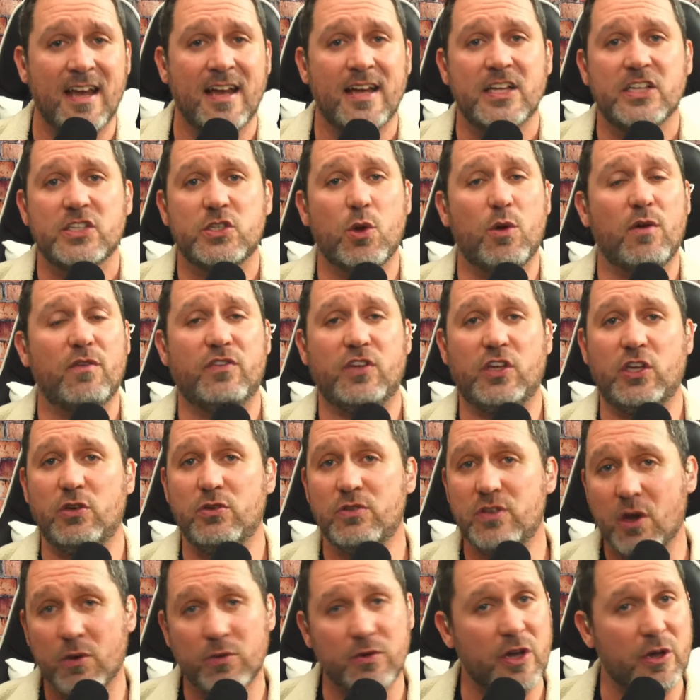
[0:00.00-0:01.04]
So if you
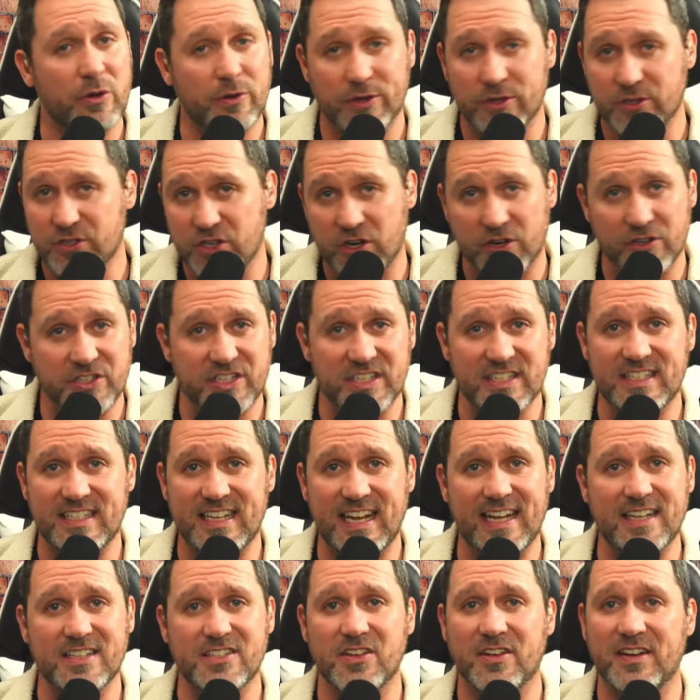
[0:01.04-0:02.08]
don't know your church's
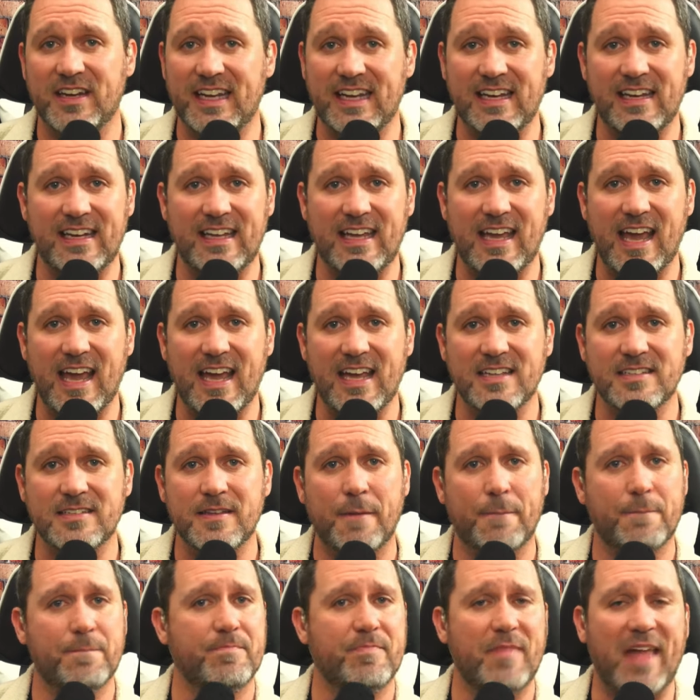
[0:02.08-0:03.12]
stance on NDAs,
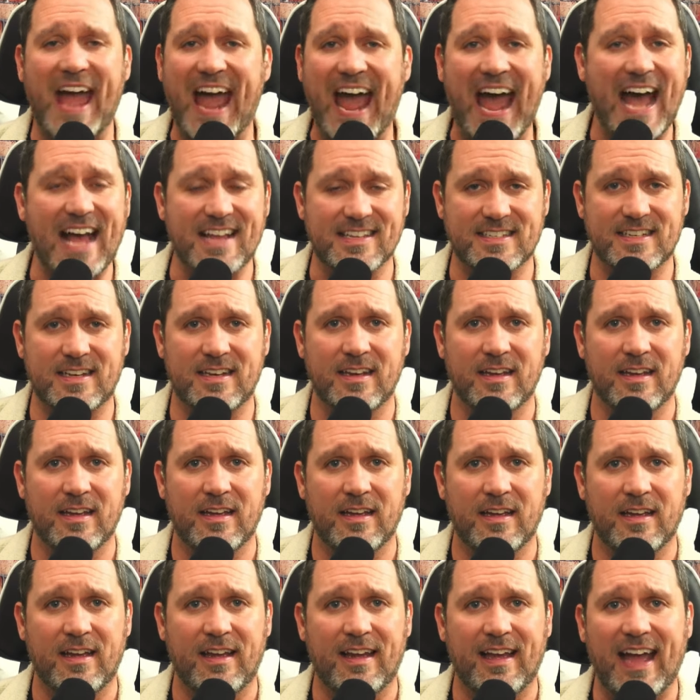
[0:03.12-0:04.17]

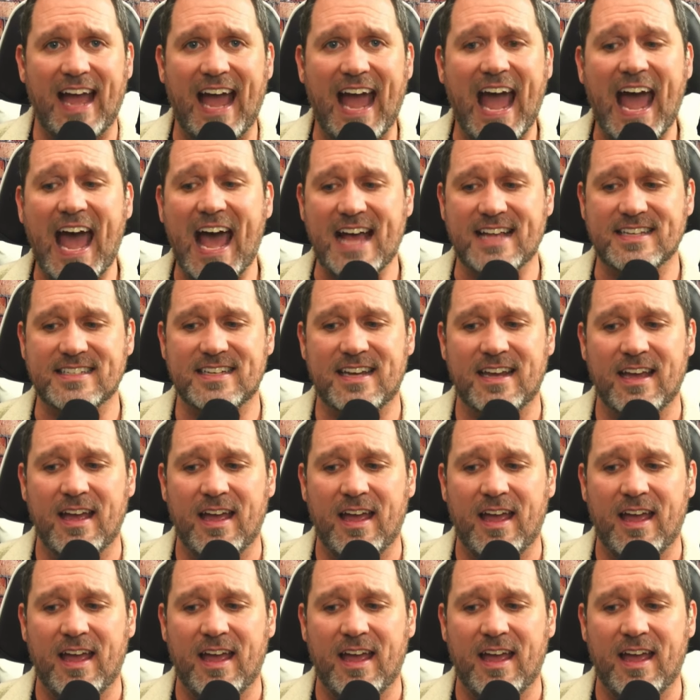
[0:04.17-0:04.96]
ask.